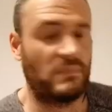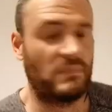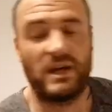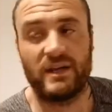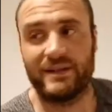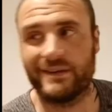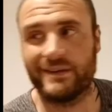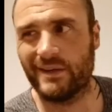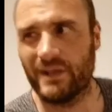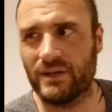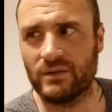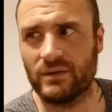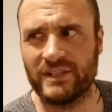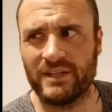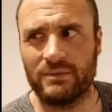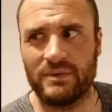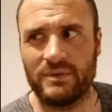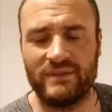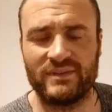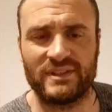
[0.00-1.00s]
I don't know. I don't
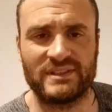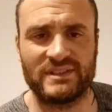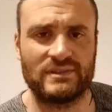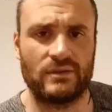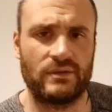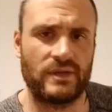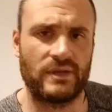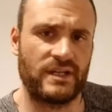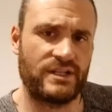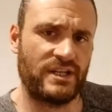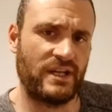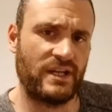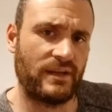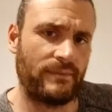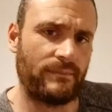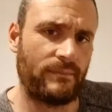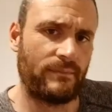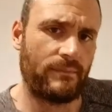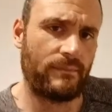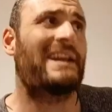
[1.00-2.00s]
think we live in the Stone Age
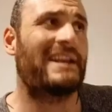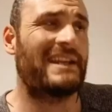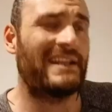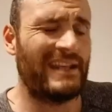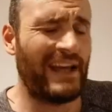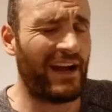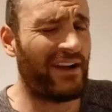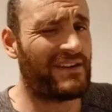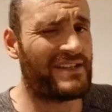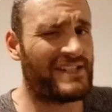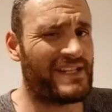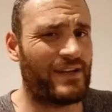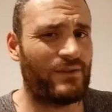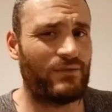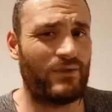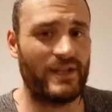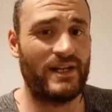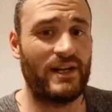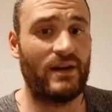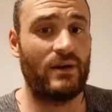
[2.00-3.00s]
yet. I guarantee it
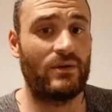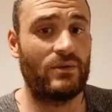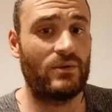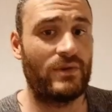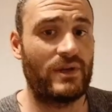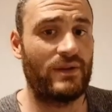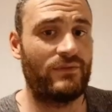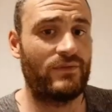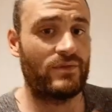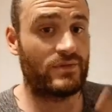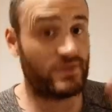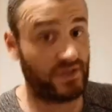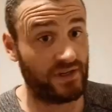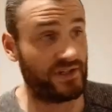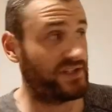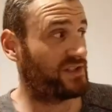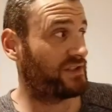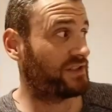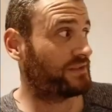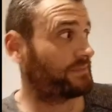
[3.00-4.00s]
right now, if you
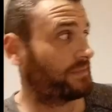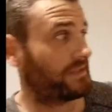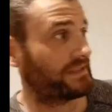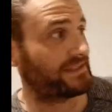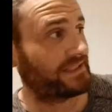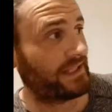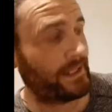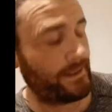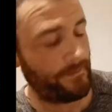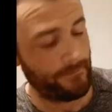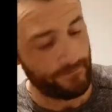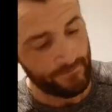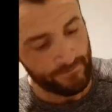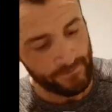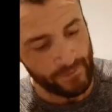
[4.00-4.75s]
turn to your husband and say,